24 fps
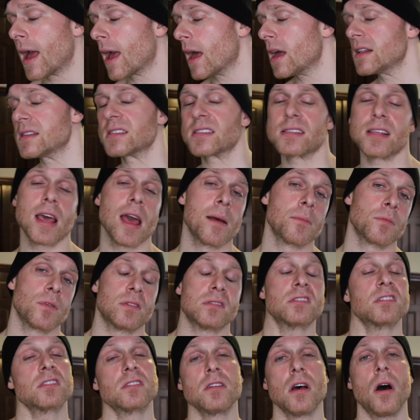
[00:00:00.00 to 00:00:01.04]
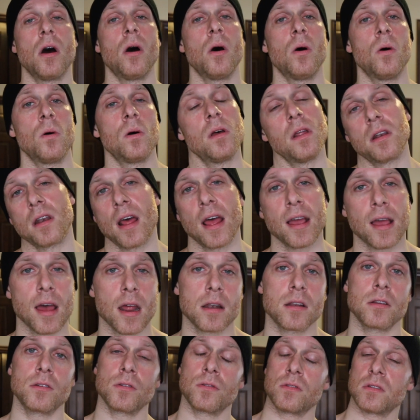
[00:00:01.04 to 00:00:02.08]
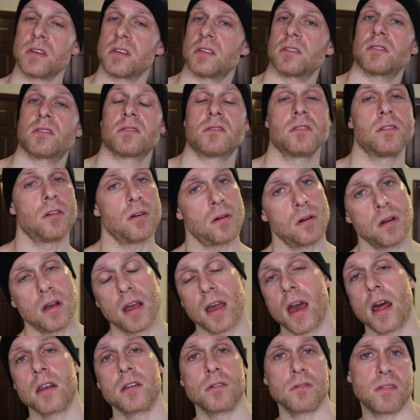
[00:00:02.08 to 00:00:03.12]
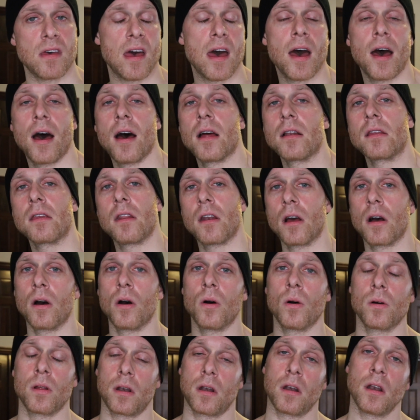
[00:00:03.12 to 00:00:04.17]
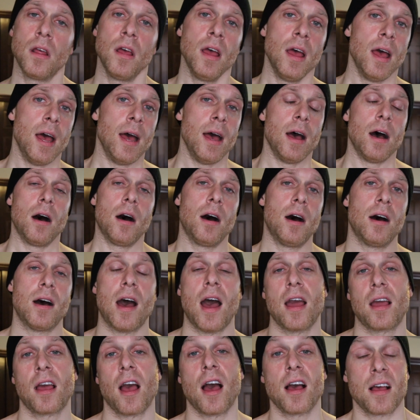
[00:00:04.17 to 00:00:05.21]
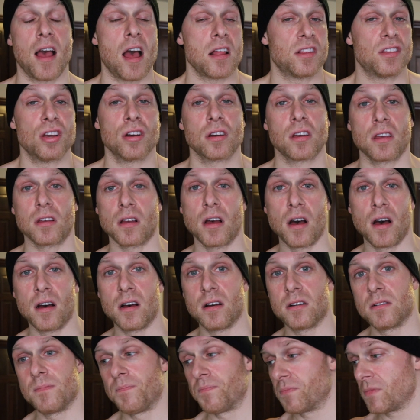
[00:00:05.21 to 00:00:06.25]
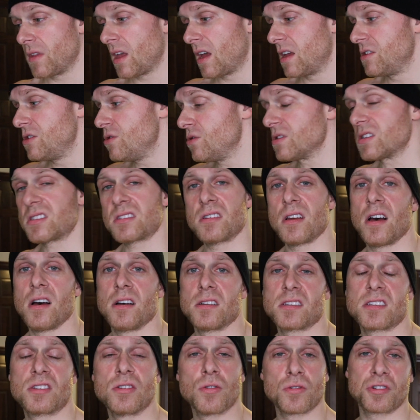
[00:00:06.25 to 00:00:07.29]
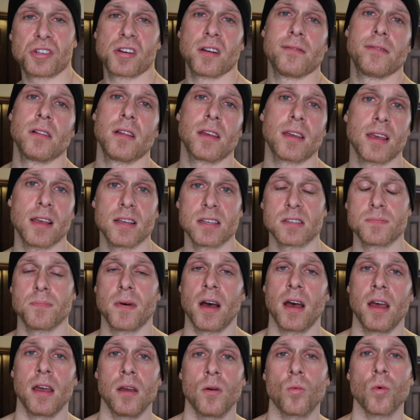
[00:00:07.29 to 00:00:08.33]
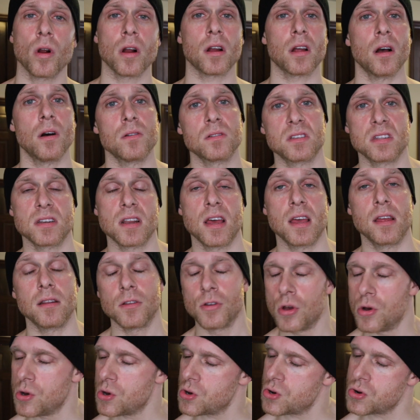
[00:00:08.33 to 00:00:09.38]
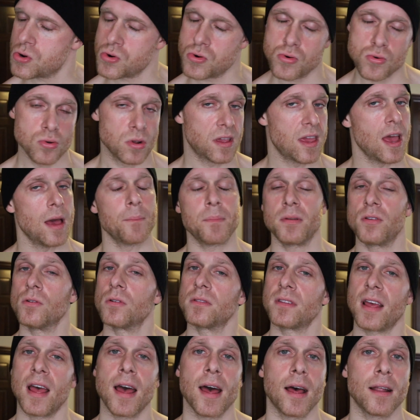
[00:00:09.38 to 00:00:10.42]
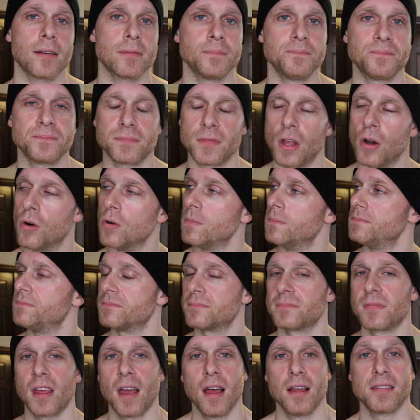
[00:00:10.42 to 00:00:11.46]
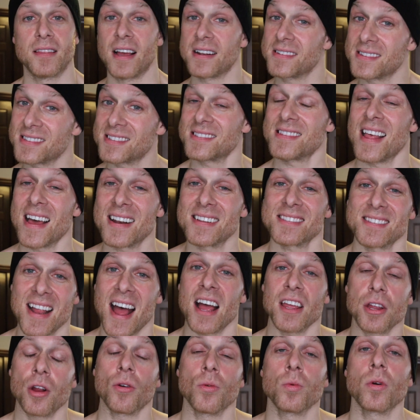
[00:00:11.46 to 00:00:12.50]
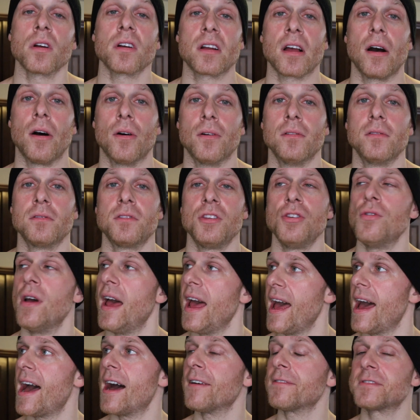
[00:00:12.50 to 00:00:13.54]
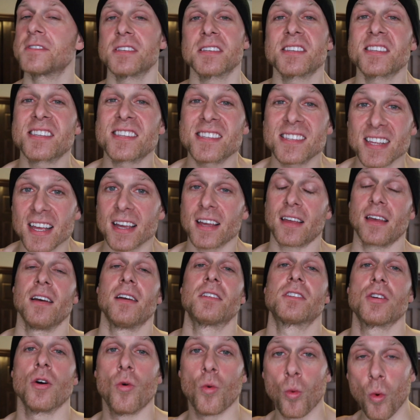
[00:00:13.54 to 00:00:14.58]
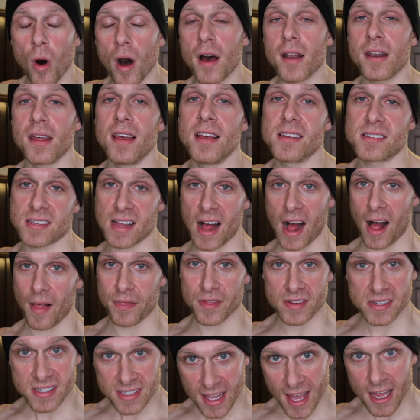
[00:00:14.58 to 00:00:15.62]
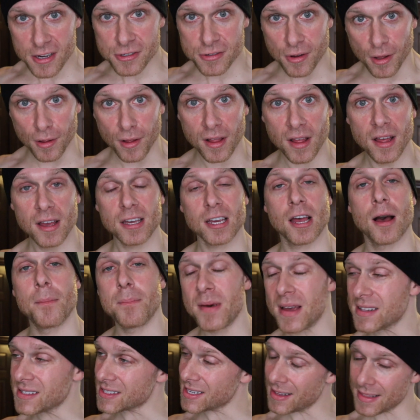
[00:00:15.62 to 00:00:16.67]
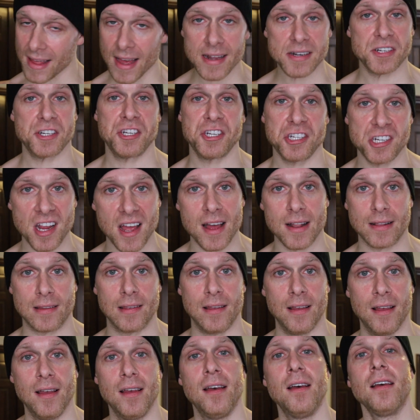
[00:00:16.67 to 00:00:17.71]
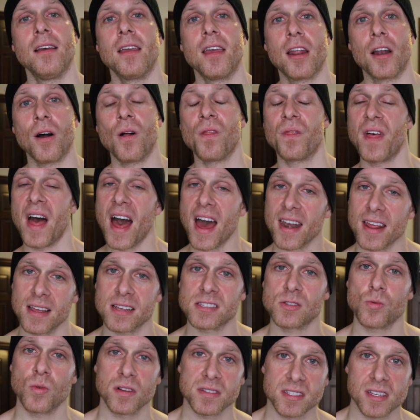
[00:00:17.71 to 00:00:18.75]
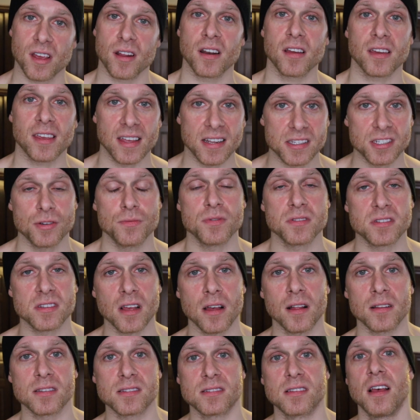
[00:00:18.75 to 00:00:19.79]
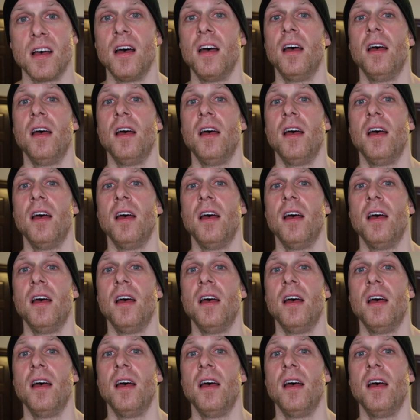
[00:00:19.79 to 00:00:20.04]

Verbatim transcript: had slammed with snow and I got to do this, you know, I got to do that, you know, and uh, I, I, I, took, uh, I used uh, snow shoveling as my workout tonight. No, can't be doing that. Nope, that, does, that is not your workout. You have to stick to what is on the schedule. Commit to that shit. You know, that is what's gonna get you results.